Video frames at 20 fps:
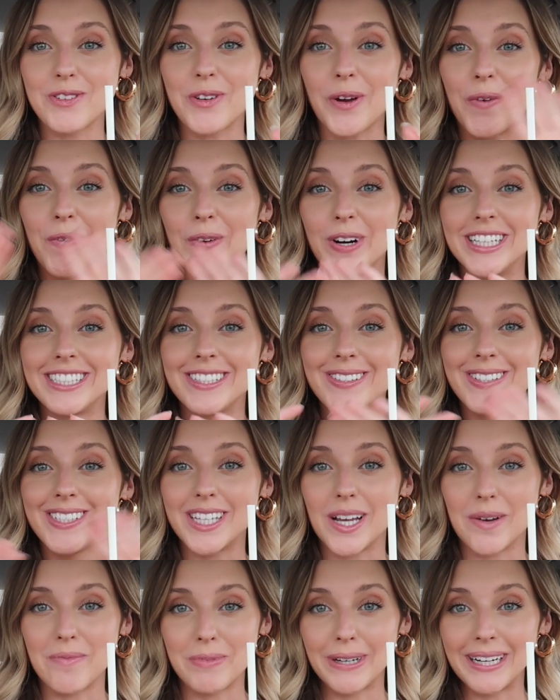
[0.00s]
so I want to
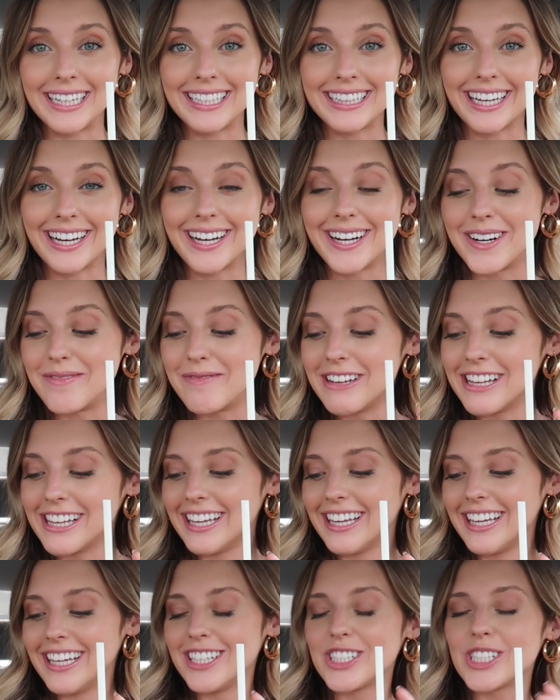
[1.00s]
separate them
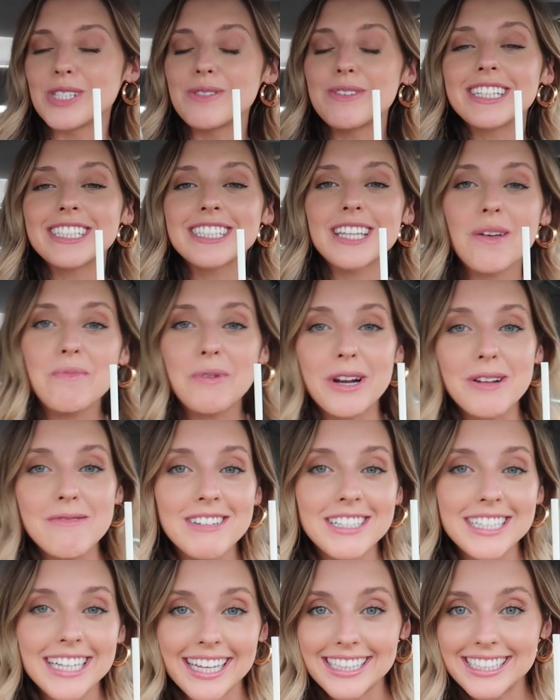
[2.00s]
just because they pretty
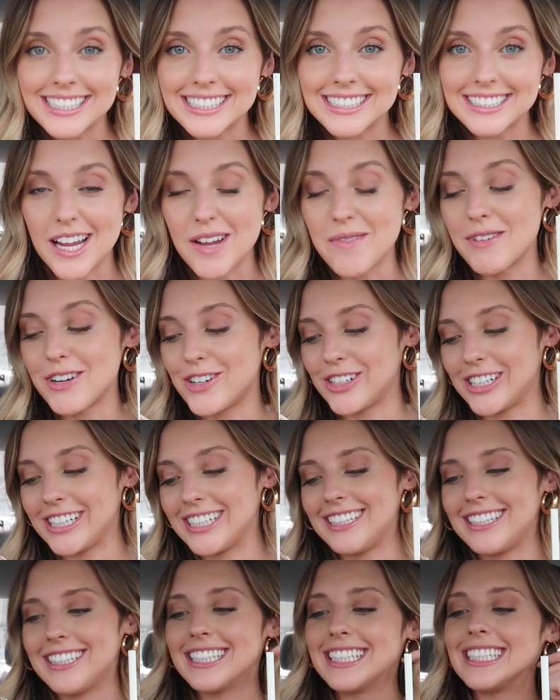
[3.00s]
much have the same
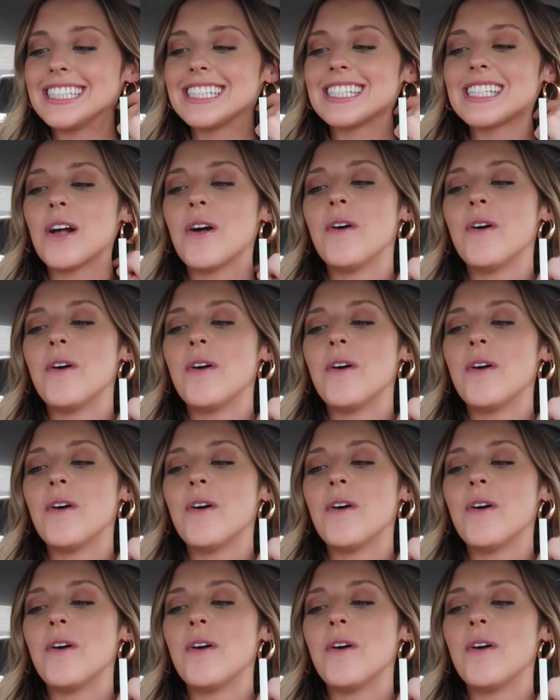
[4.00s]
ingredients.